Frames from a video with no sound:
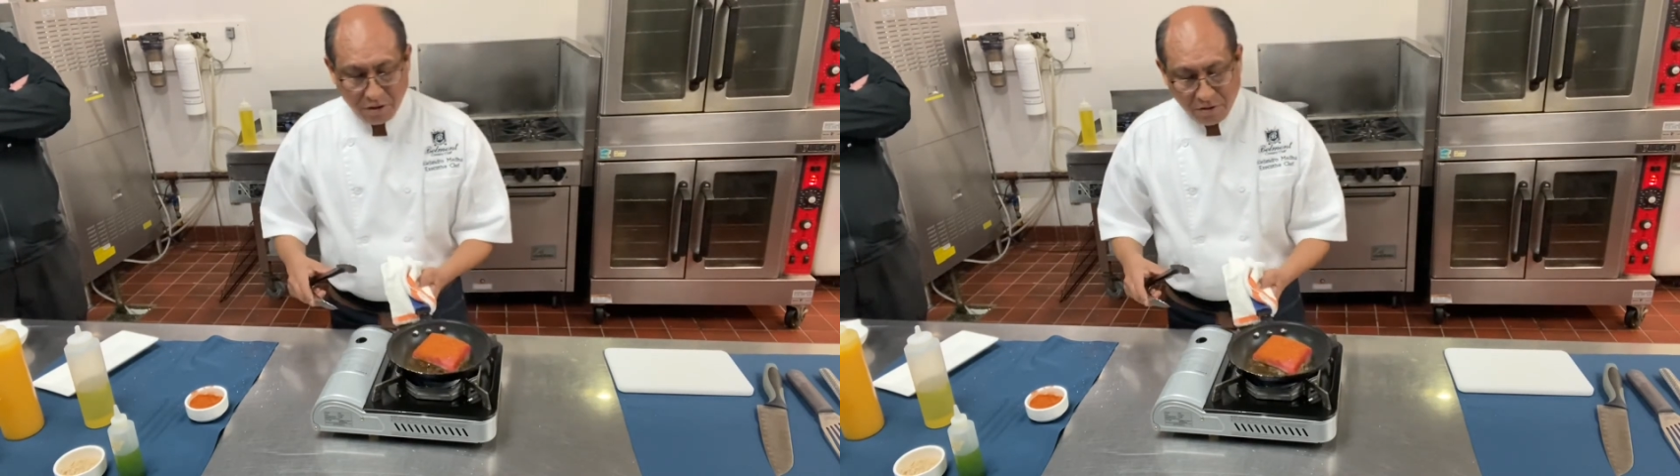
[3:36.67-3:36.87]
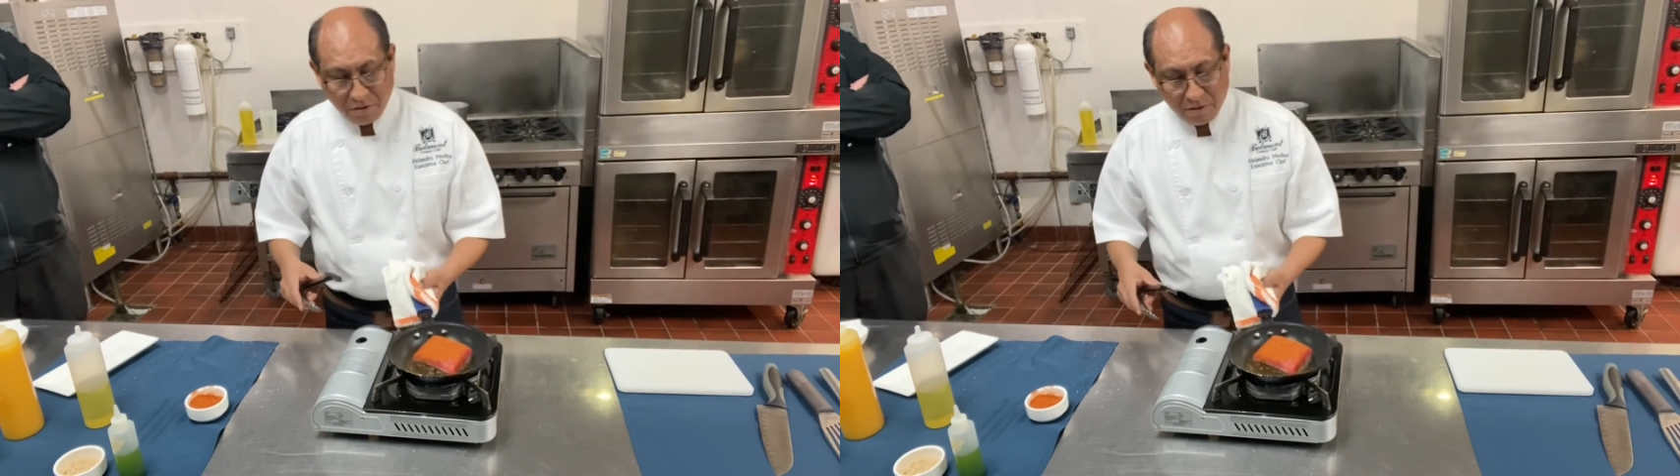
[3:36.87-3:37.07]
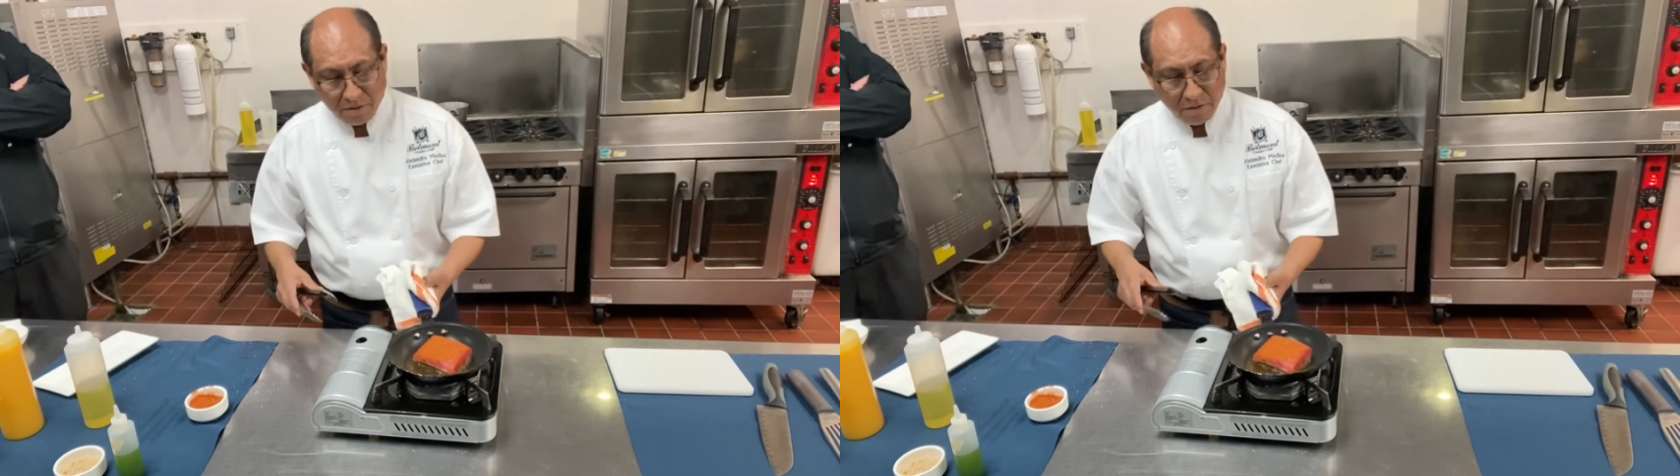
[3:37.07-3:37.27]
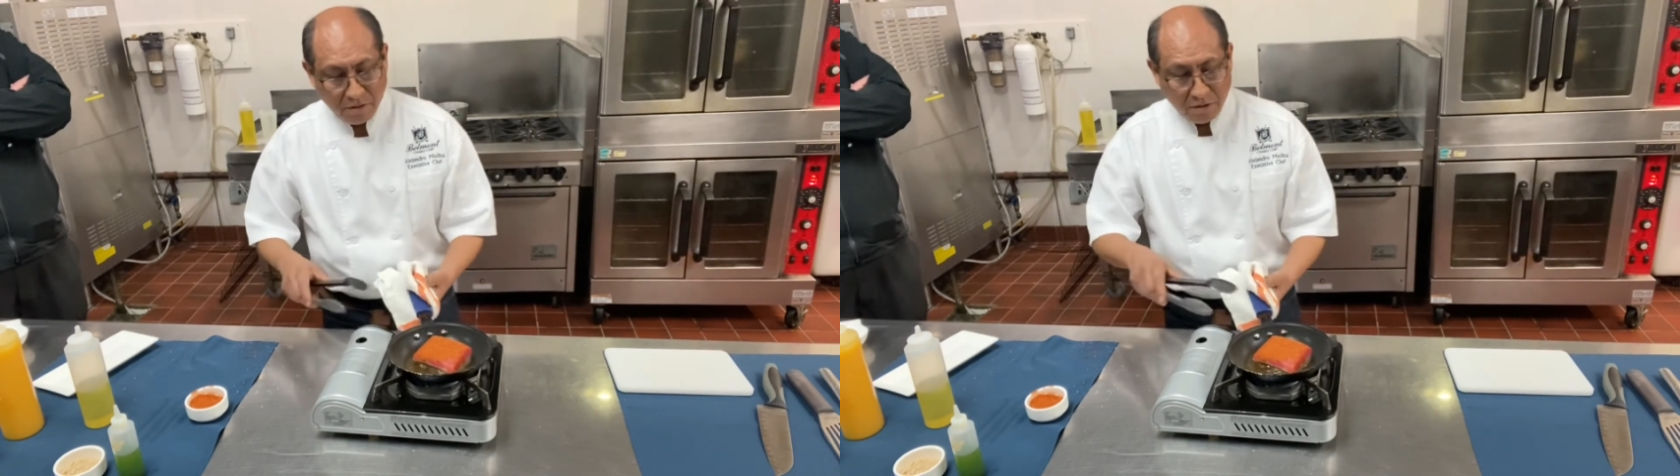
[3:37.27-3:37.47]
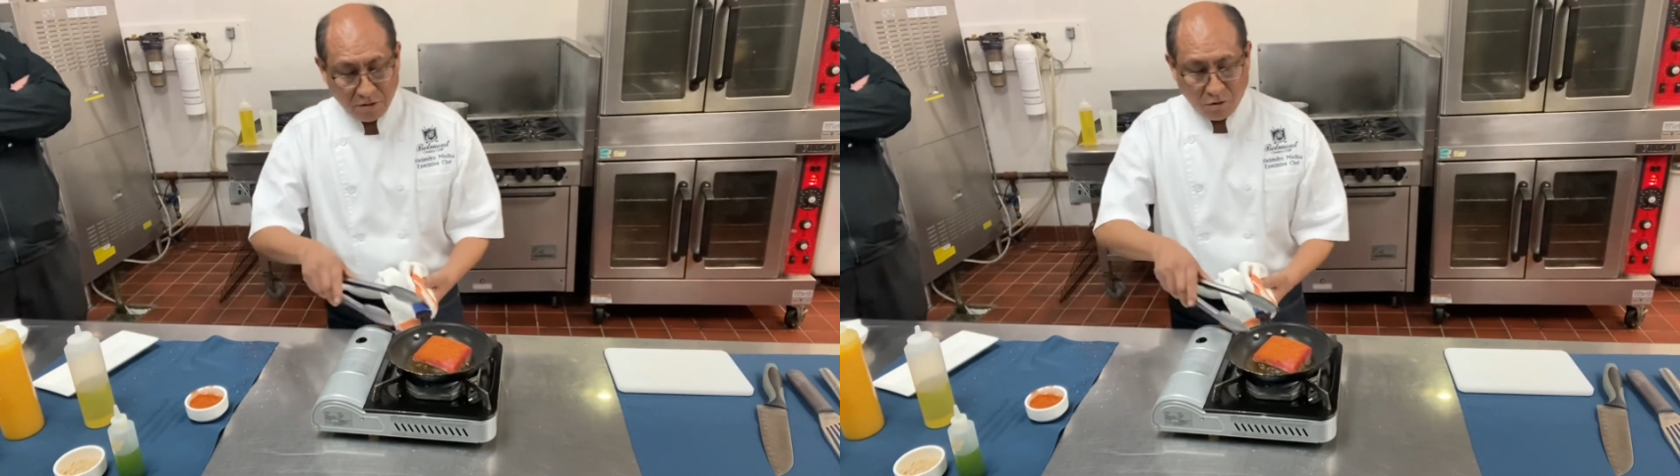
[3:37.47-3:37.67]

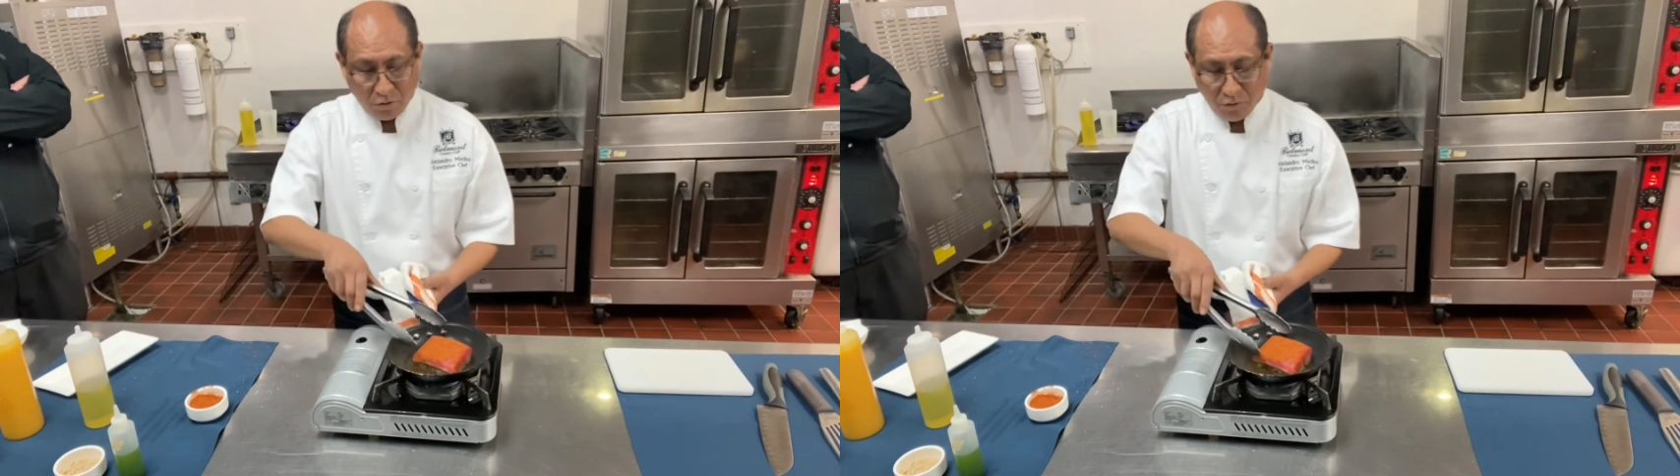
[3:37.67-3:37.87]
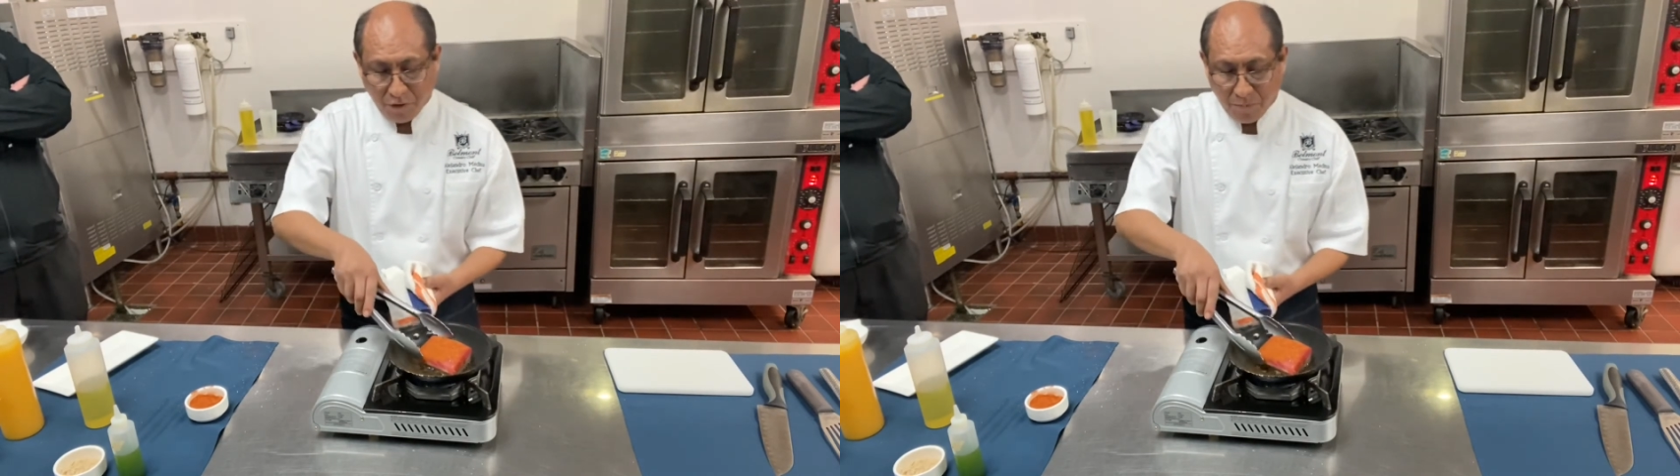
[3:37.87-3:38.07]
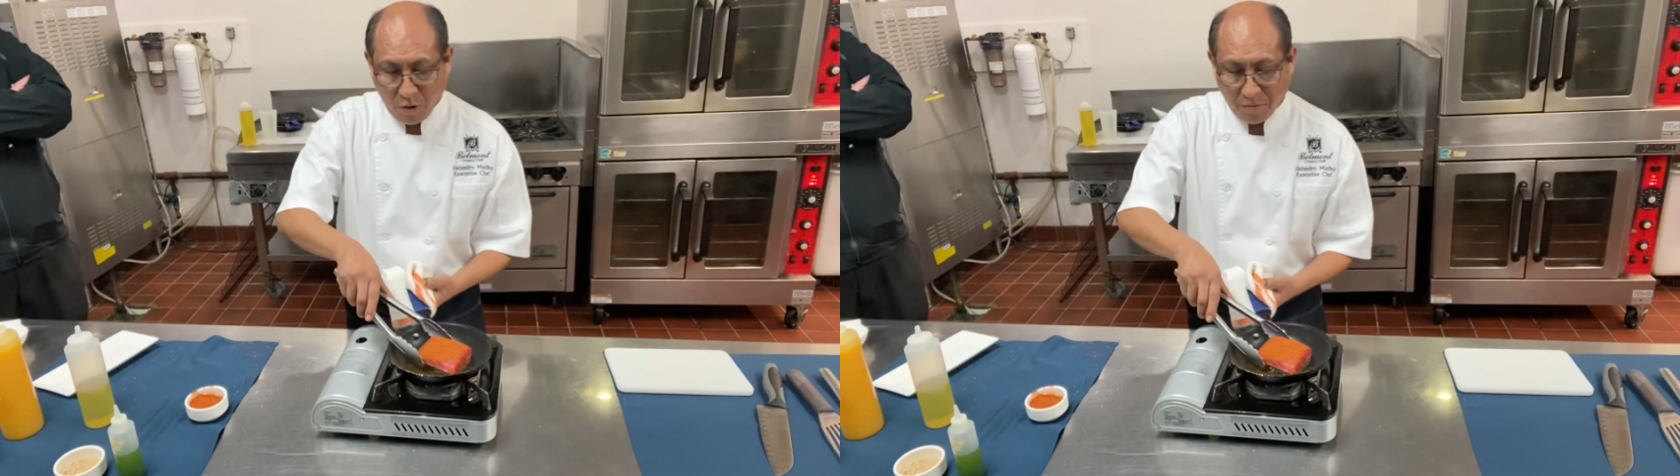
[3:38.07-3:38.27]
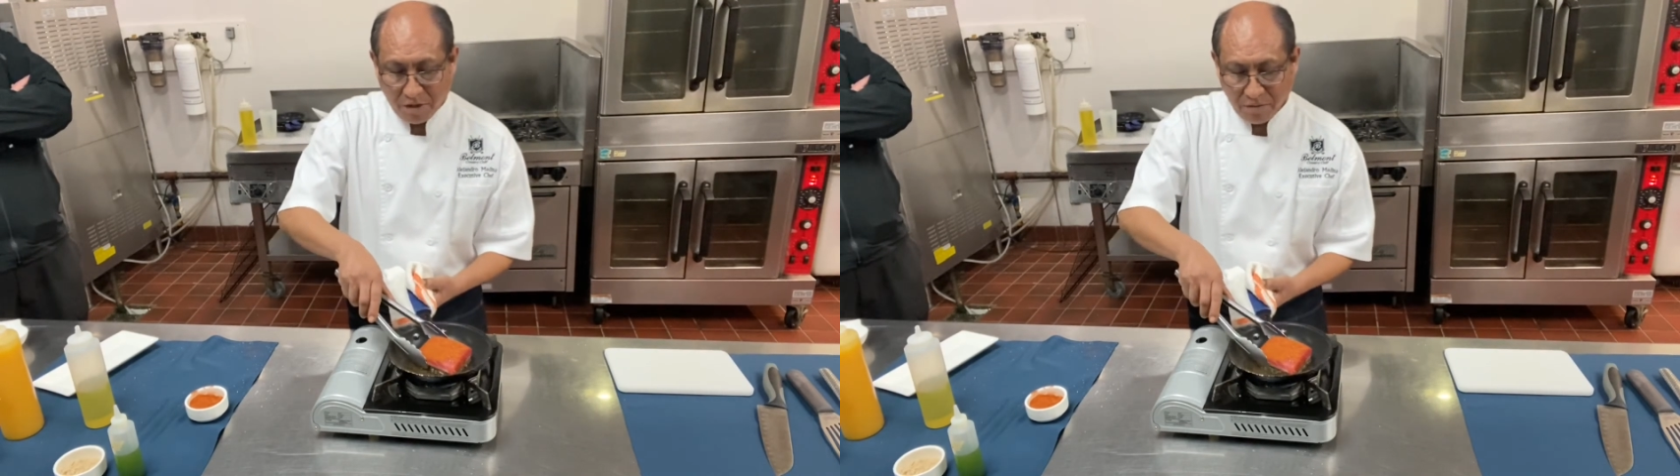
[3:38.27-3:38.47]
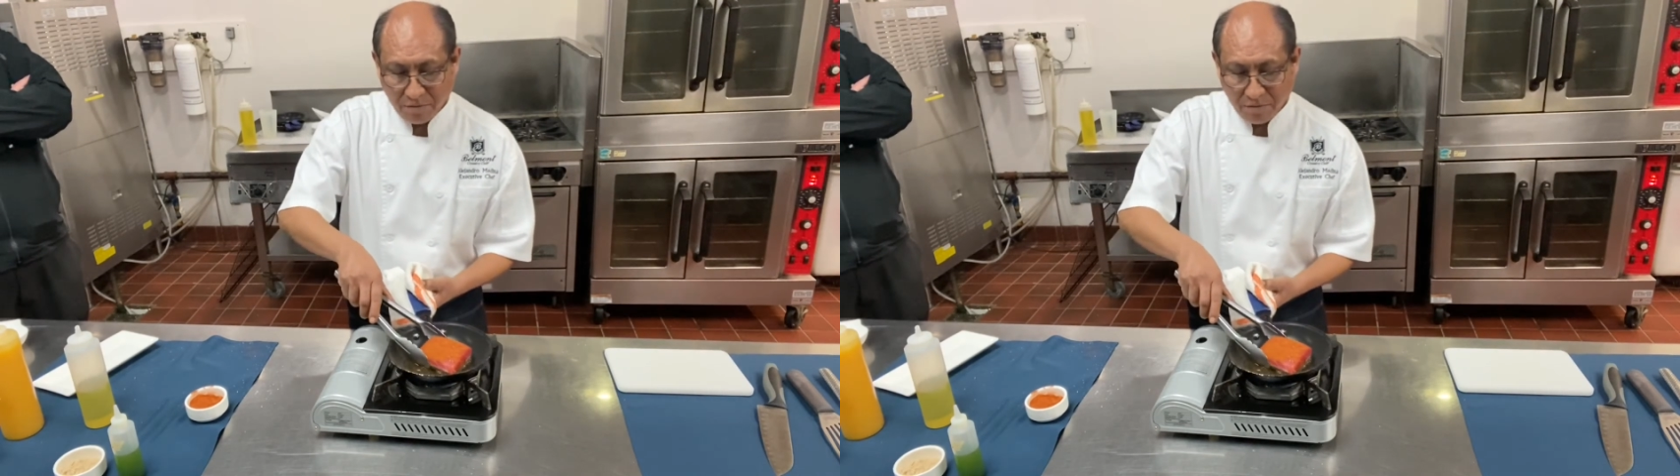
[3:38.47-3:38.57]
Go to flip over.